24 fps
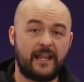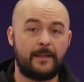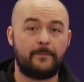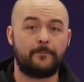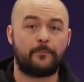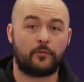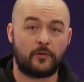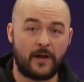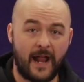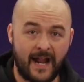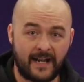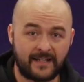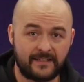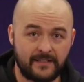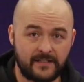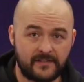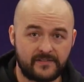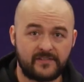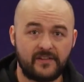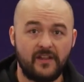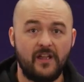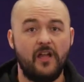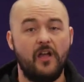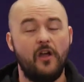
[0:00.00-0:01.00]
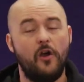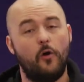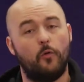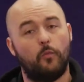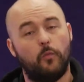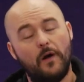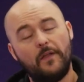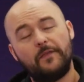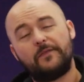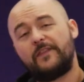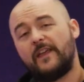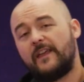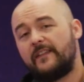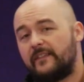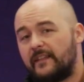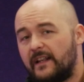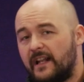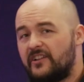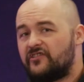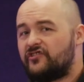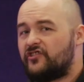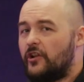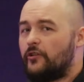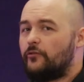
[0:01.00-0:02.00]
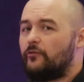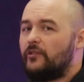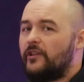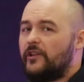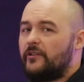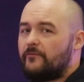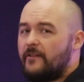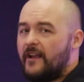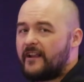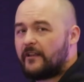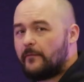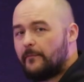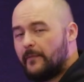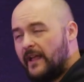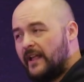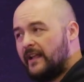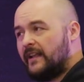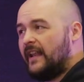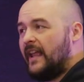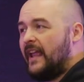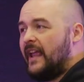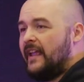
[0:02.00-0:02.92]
in practice? One thing that I generally recommend